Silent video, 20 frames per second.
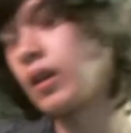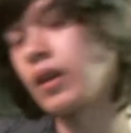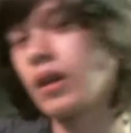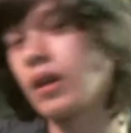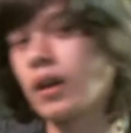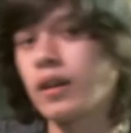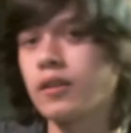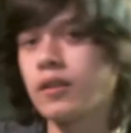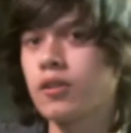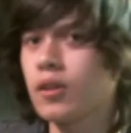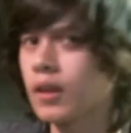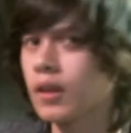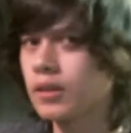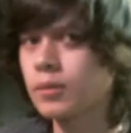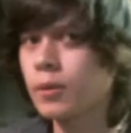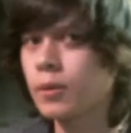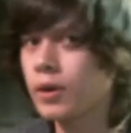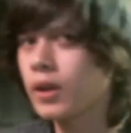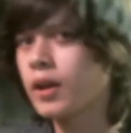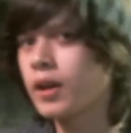And, you know, that's
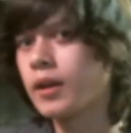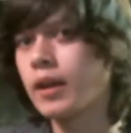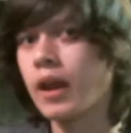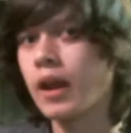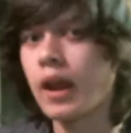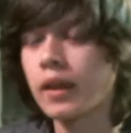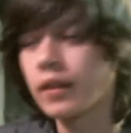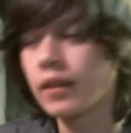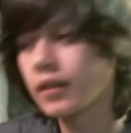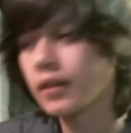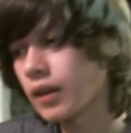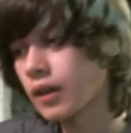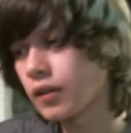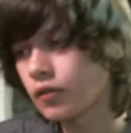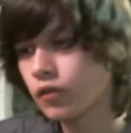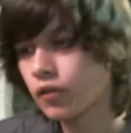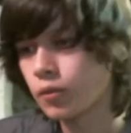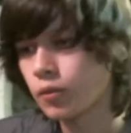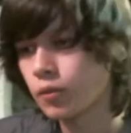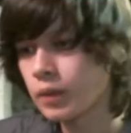about it. And I think that
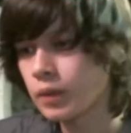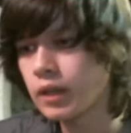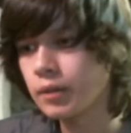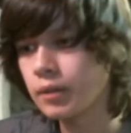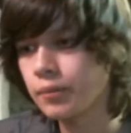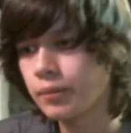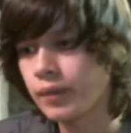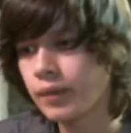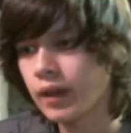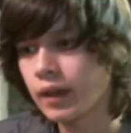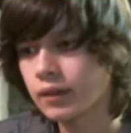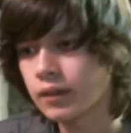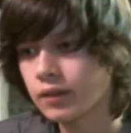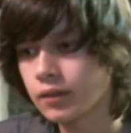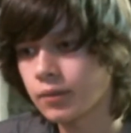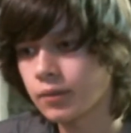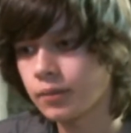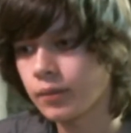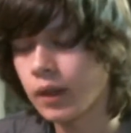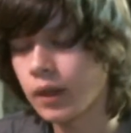for me,
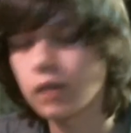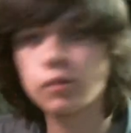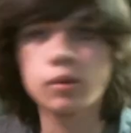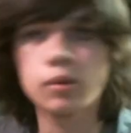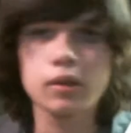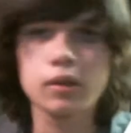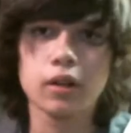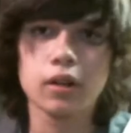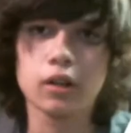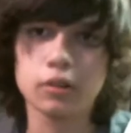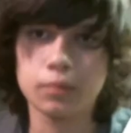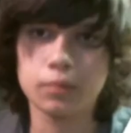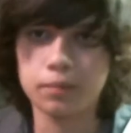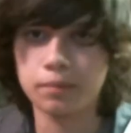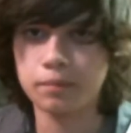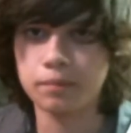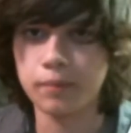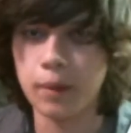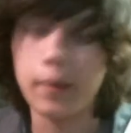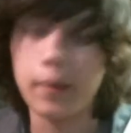that's what guitar's
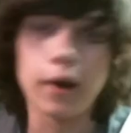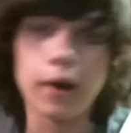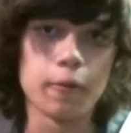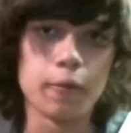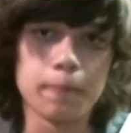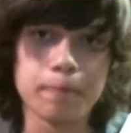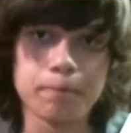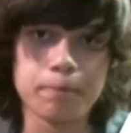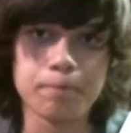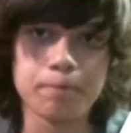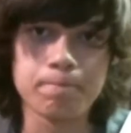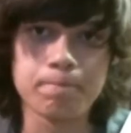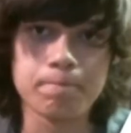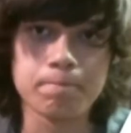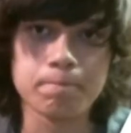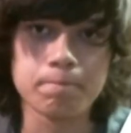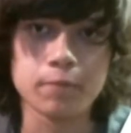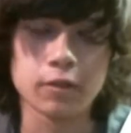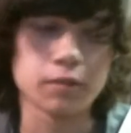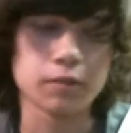about.
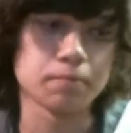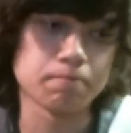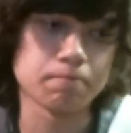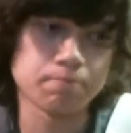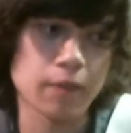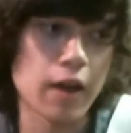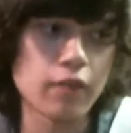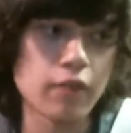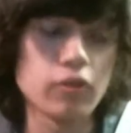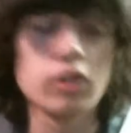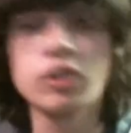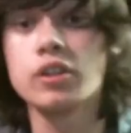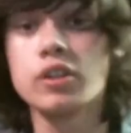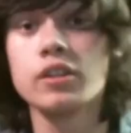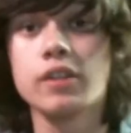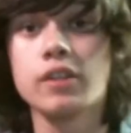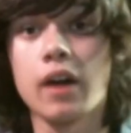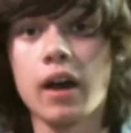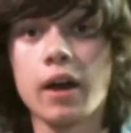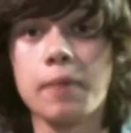Just having a good
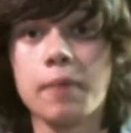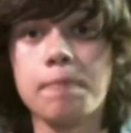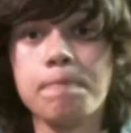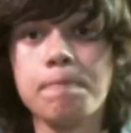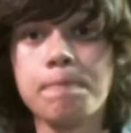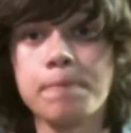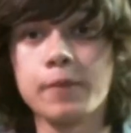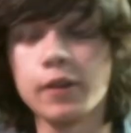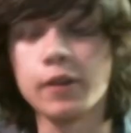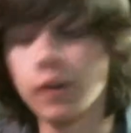time, you